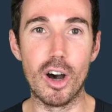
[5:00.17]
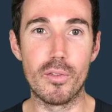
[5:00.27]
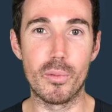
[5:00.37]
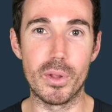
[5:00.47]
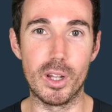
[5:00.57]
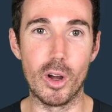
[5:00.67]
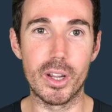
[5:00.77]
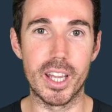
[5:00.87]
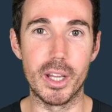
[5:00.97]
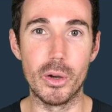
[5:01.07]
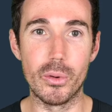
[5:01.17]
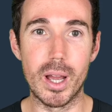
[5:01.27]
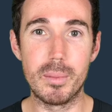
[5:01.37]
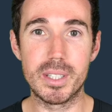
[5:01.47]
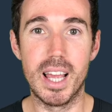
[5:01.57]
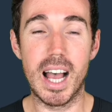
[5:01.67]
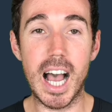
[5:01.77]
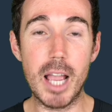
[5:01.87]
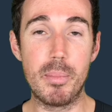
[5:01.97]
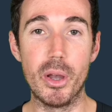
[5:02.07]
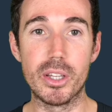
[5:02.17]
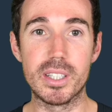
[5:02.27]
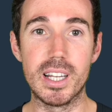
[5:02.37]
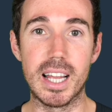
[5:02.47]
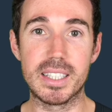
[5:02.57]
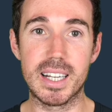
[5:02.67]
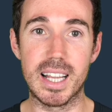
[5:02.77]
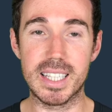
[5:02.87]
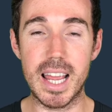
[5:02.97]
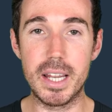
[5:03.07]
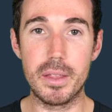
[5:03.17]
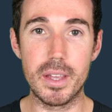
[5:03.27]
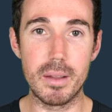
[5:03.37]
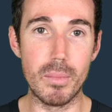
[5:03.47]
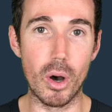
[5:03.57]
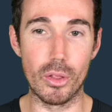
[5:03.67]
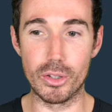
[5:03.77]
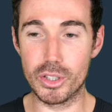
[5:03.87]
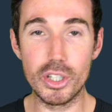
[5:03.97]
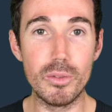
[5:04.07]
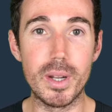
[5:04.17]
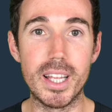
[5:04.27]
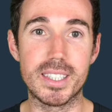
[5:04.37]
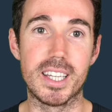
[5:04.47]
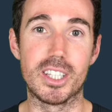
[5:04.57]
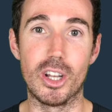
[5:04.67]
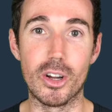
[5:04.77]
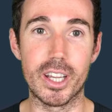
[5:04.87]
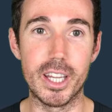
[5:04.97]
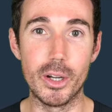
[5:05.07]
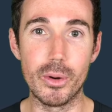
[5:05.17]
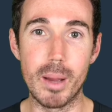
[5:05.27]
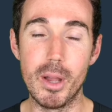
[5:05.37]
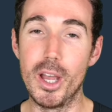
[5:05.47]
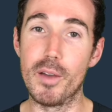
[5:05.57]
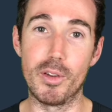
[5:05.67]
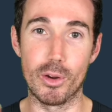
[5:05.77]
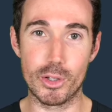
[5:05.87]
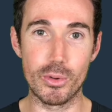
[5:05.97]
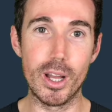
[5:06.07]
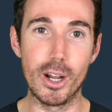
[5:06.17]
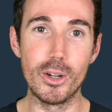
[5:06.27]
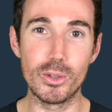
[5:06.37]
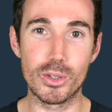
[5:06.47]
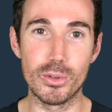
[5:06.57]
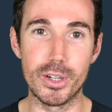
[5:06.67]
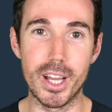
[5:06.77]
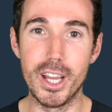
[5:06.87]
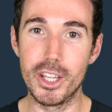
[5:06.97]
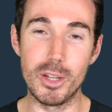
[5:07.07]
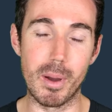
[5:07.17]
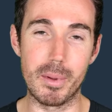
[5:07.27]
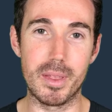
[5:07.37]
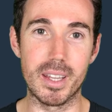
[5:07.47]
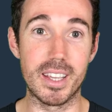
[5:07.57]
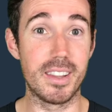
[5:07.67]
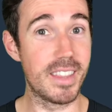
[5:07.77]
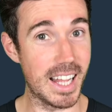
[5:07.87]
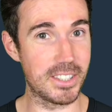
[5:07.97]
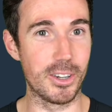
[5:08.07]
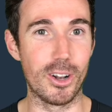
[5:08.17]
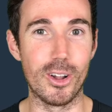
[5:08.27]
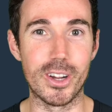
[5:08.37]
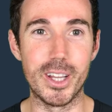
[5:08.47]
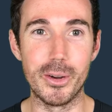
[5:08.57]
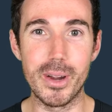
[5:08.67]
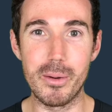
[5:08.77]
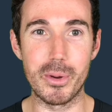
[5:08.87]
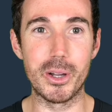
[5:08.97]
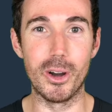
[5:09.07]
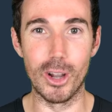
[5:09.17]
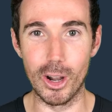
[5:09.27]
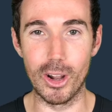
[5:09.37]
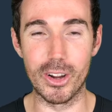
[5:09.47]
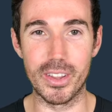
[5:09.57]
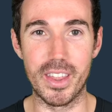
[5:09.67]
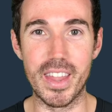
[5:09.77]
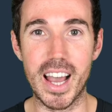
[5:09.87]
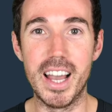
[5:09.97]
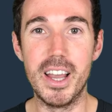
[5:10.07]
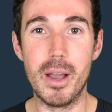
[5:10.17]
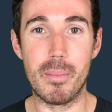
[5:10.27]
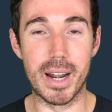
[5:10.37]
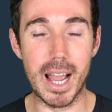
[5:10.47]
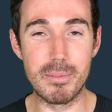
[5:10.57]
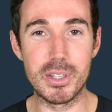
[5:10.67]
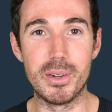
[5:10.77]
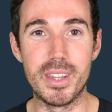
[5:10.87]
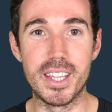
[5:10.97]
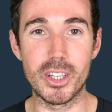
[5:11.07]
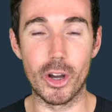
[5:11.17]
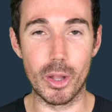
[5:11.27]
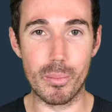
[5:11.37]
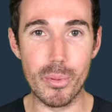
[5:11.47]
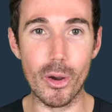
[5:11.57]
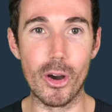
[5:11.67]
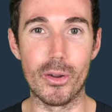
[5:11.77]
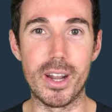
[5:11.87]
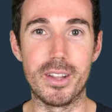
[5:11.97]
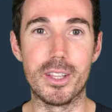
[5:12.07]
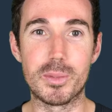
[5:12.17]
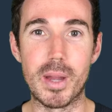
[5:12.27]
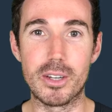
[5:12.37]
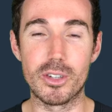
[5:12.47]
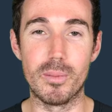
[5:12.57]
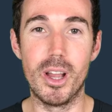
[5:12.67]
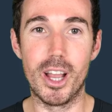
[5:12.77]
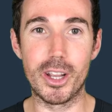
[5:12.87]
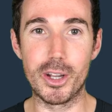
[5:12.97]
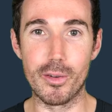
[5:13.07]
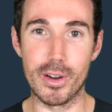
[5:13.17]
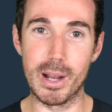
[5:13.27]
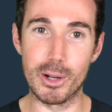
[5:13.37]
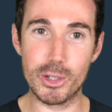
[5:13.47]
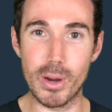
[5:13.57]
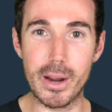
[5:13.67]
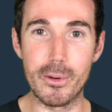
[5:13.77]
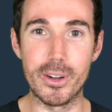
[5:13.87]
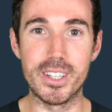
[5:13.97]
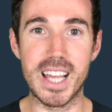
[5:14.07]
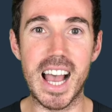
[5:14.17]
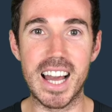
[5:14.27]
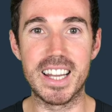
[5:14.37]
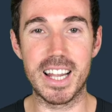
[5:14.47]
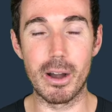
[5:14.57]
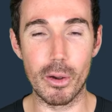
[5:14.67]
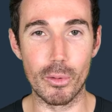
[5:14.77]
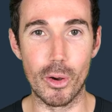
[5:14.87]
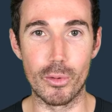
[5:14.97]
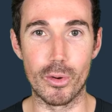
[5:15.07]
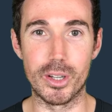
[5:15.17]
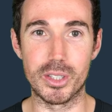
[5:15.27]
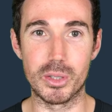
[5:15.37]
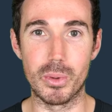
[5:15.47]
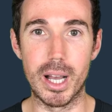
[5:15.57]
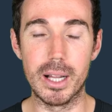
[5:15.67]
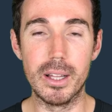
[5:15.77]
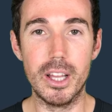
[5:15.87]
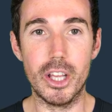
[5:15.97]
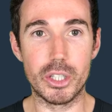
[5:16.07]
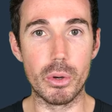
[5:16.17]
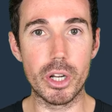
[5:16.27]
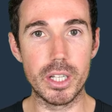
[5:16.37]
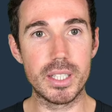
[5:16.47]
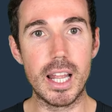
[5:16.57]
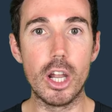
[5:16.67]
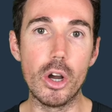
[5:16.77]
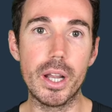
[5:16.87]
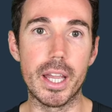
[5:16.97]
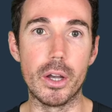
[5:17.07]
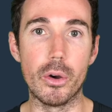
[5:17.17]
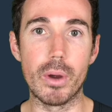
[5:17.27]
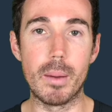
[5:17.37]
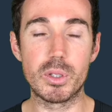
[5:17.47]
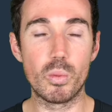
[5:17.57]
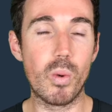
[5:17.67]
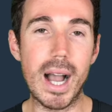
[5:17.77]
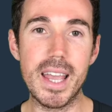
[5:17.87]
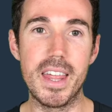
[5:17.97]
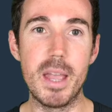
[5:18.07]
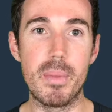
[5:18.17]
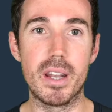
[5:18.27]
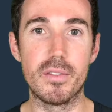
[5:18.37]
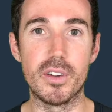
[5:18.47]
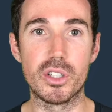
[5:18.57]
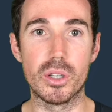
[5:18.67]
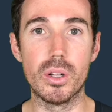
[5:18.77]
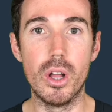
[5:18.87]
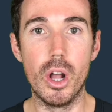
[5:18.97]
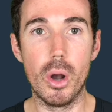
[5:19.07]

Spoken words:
off with longer hill reps. I personally like to class anything more than 2 minutes as a longer hill rep. If you're a trail and ultra runner, you might be thinking, that's not a long hill rep. We go a lot longer than that. But I'm doing this on the broader end of the spectrum and covering our track runners and our road runners as well. So we're going to say longer hill reps. Why are they beneficial?